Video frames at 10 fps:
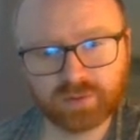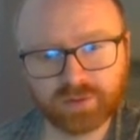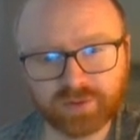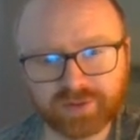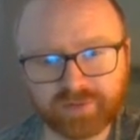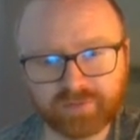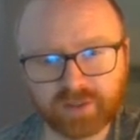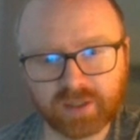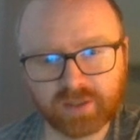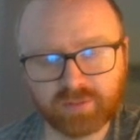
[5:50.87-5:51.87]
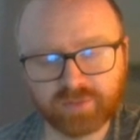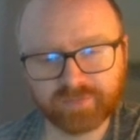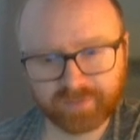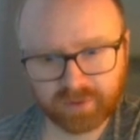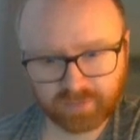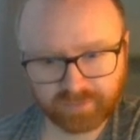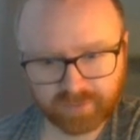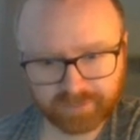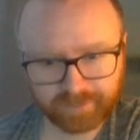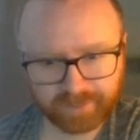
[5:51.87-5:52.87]
Lots of different kind of moves I'm thinking of
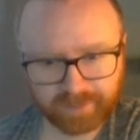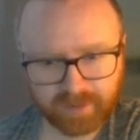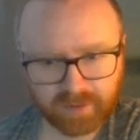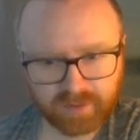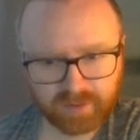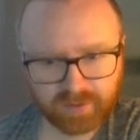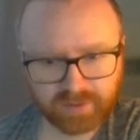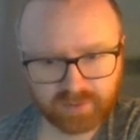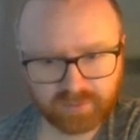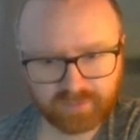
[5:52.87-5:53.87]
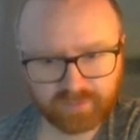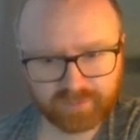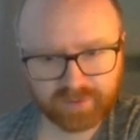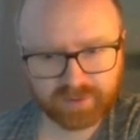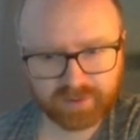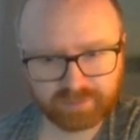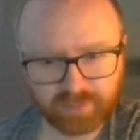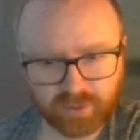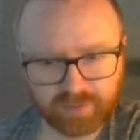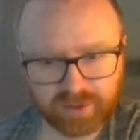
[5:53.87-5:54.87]
here. I don't know if this is
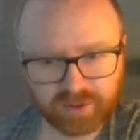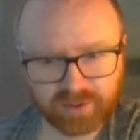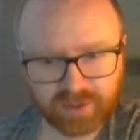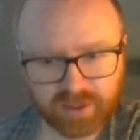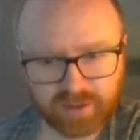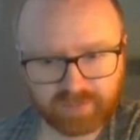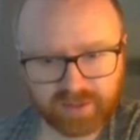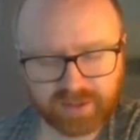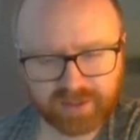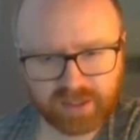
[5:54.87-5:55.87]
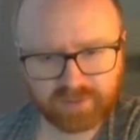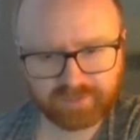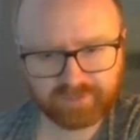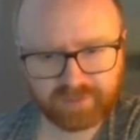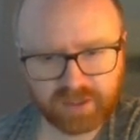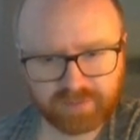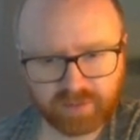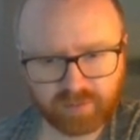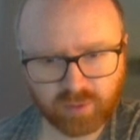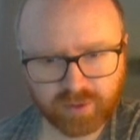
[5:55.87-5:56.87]
bothering me just yet. If it gets to h3, it might
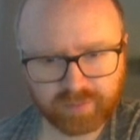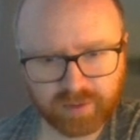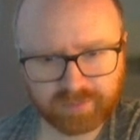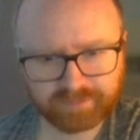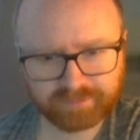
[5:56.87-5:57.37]
be bothering me.